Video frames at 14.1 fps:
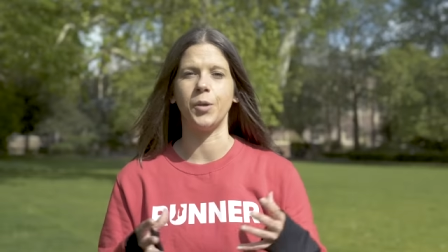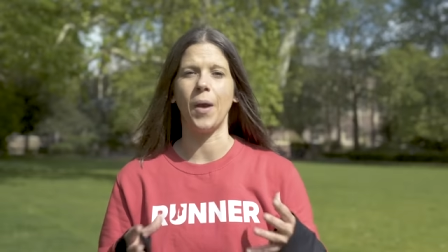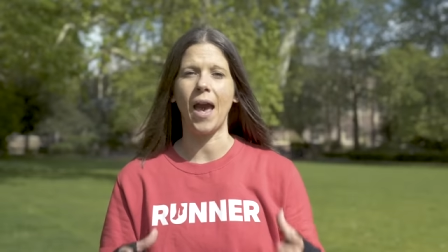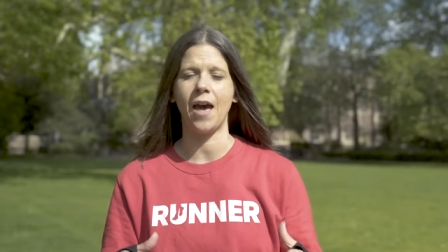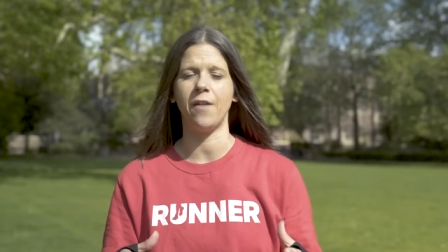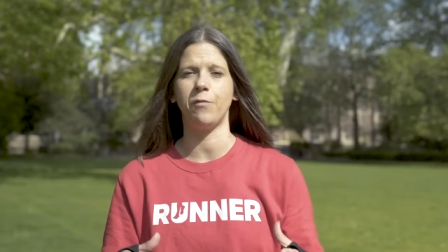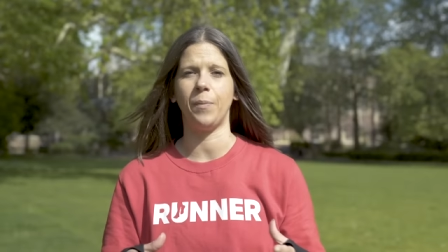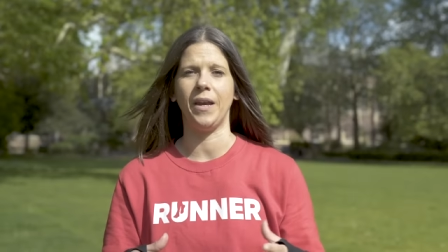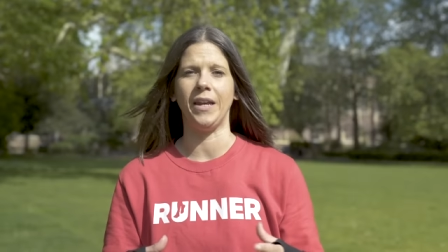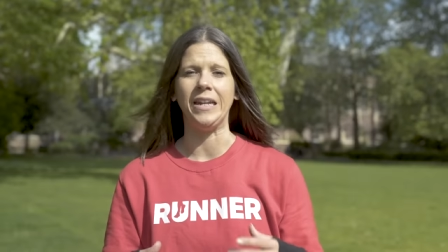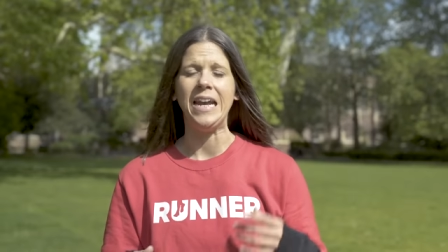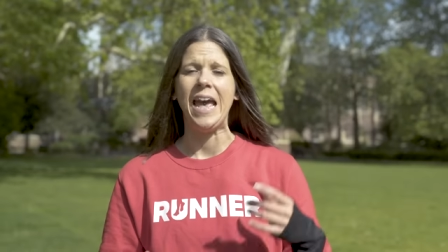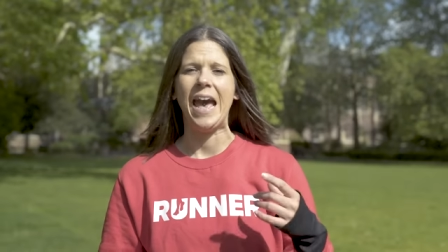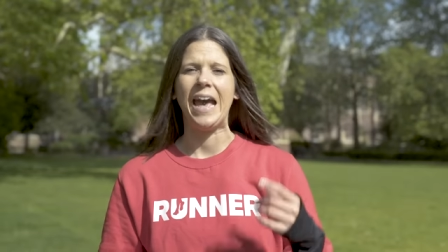you have
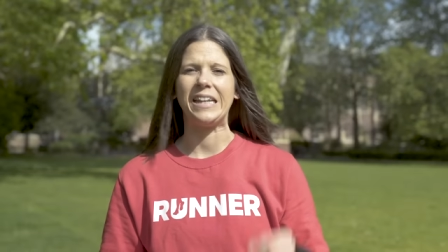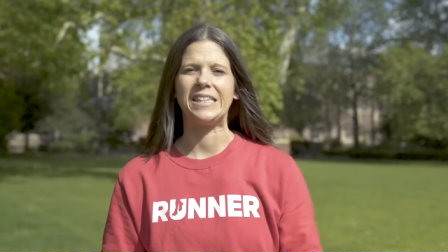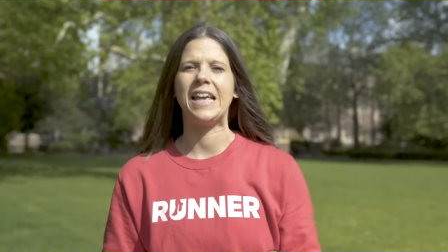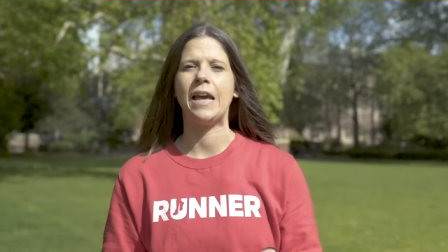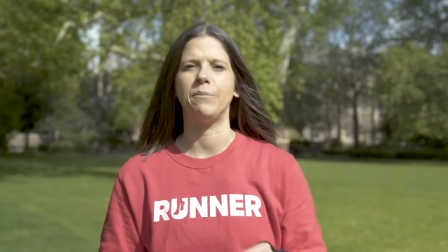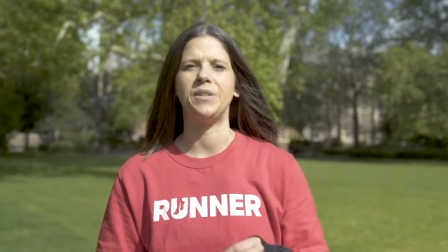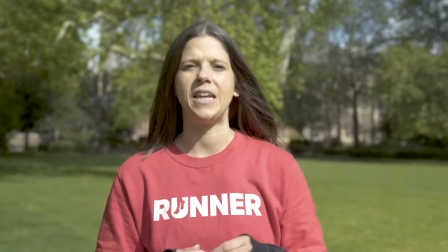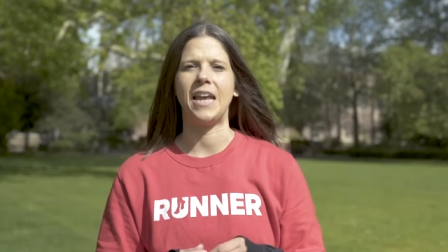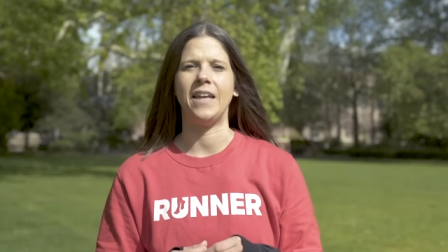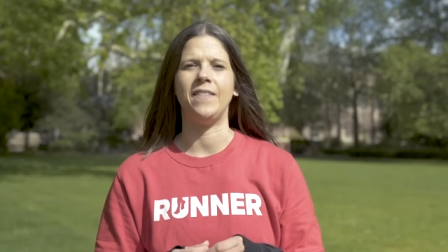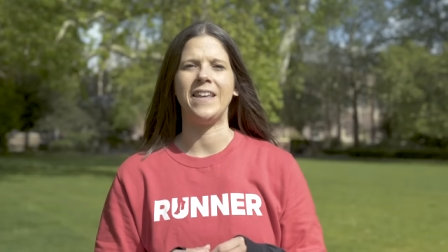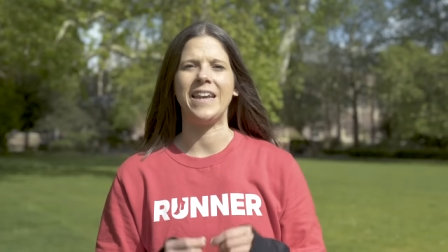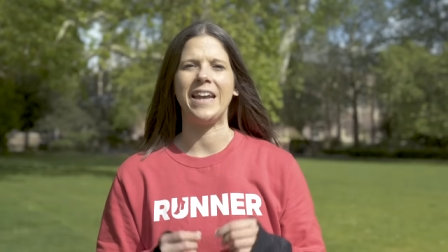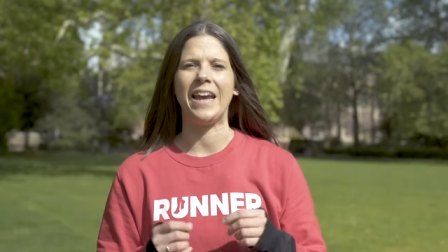been, except
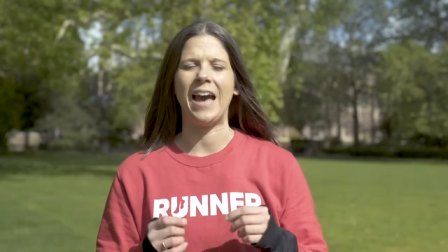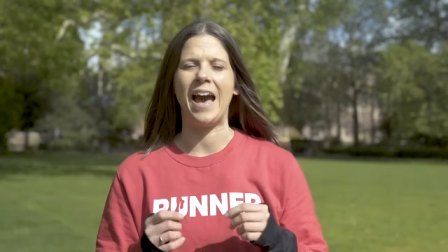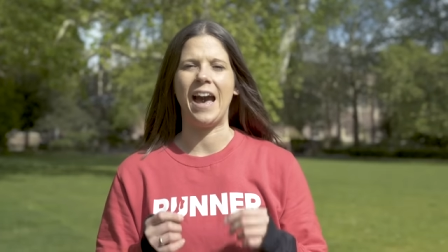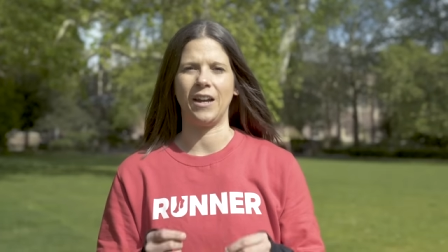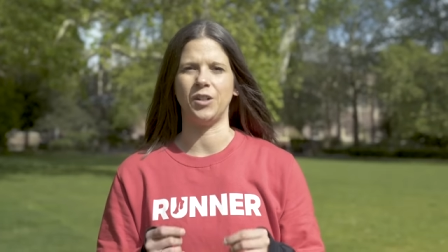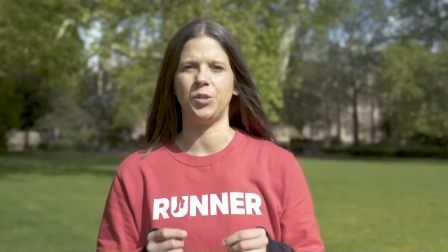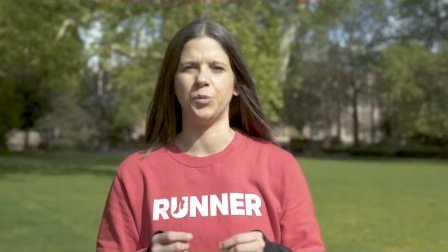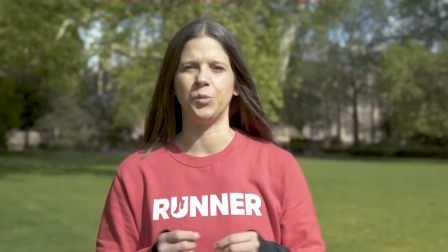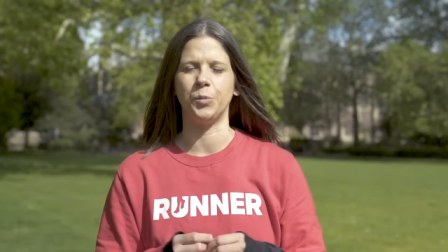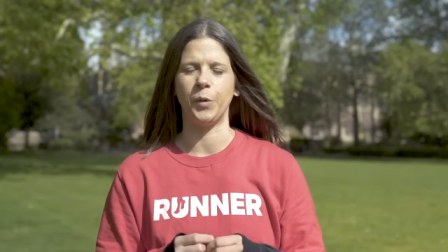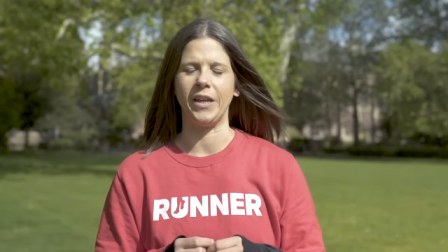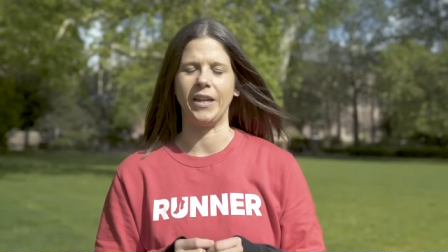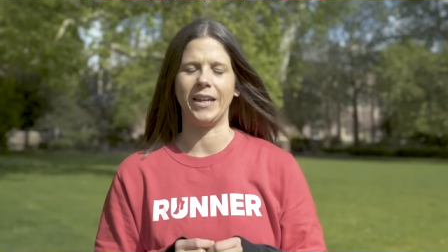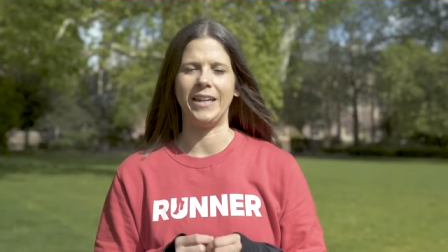in the actual
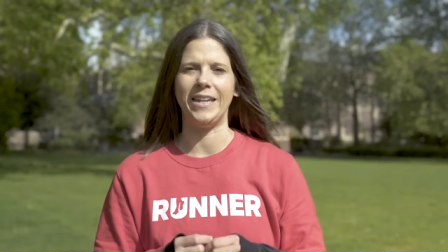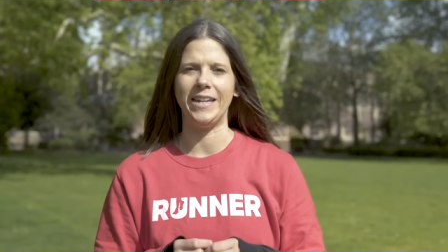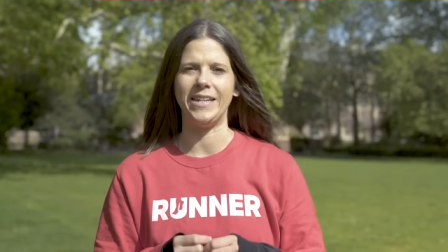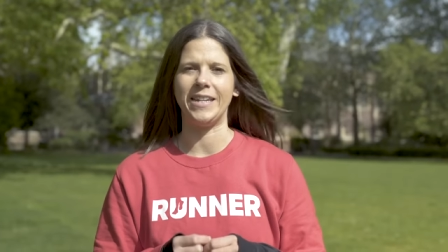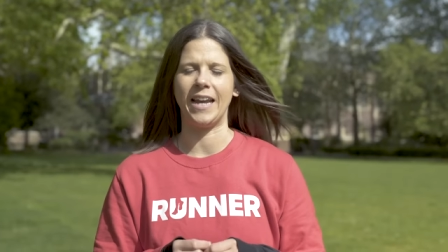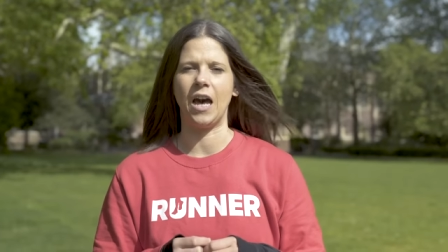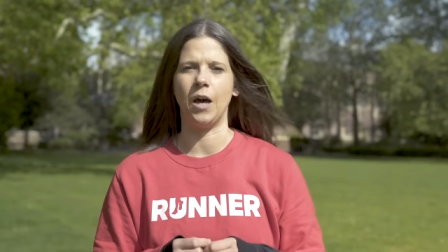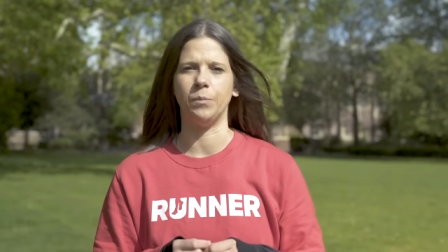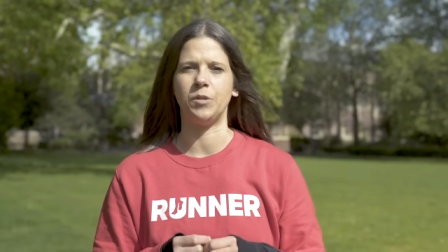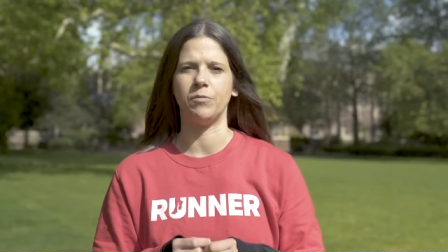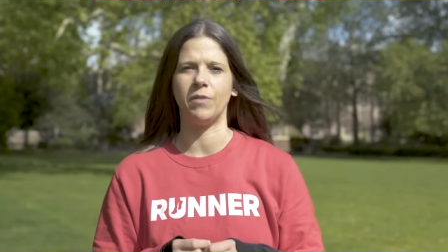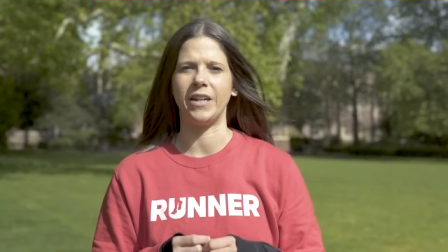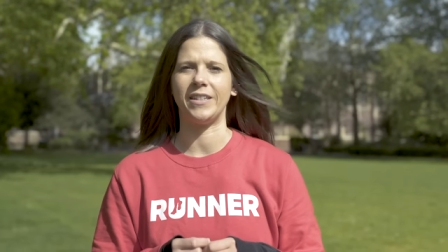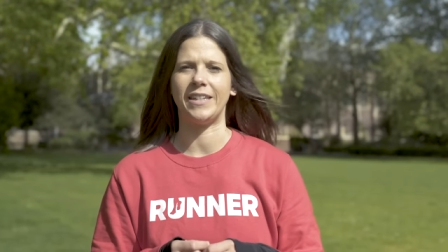week leading up
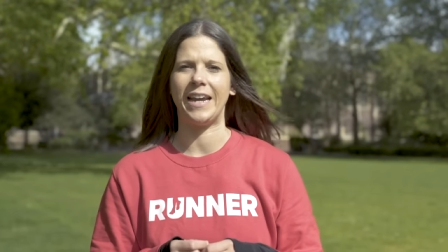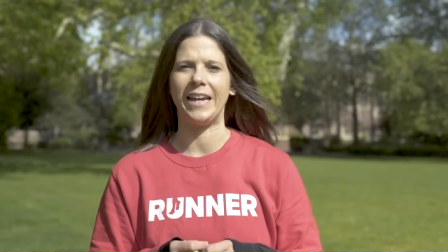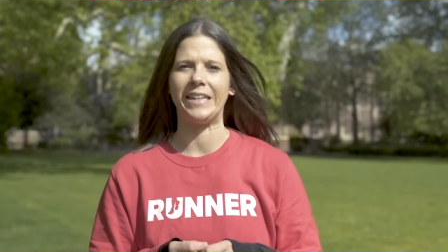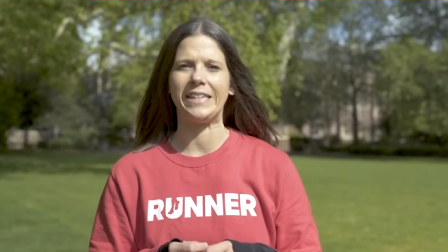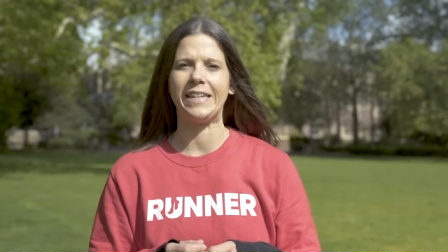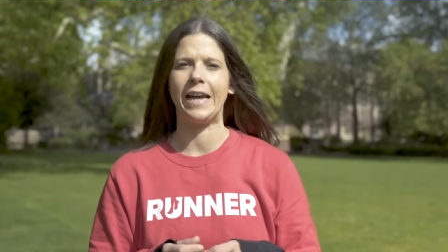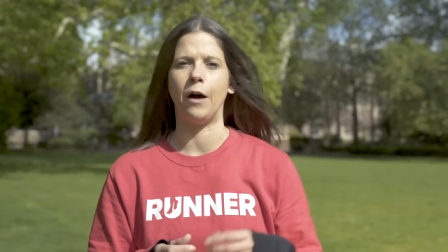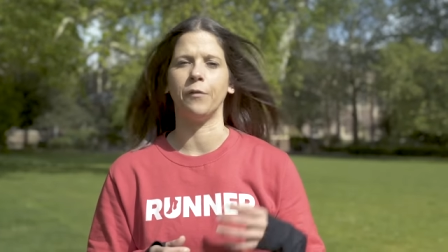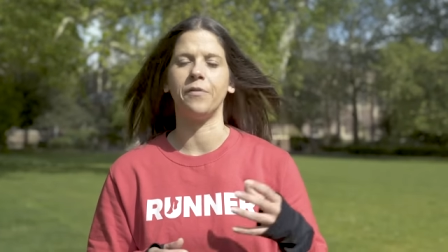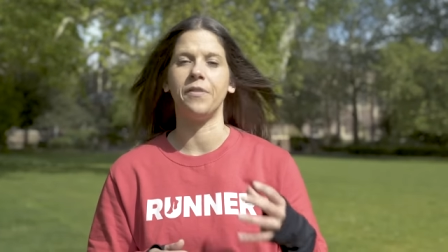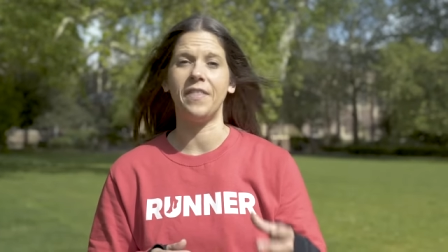to race day itself.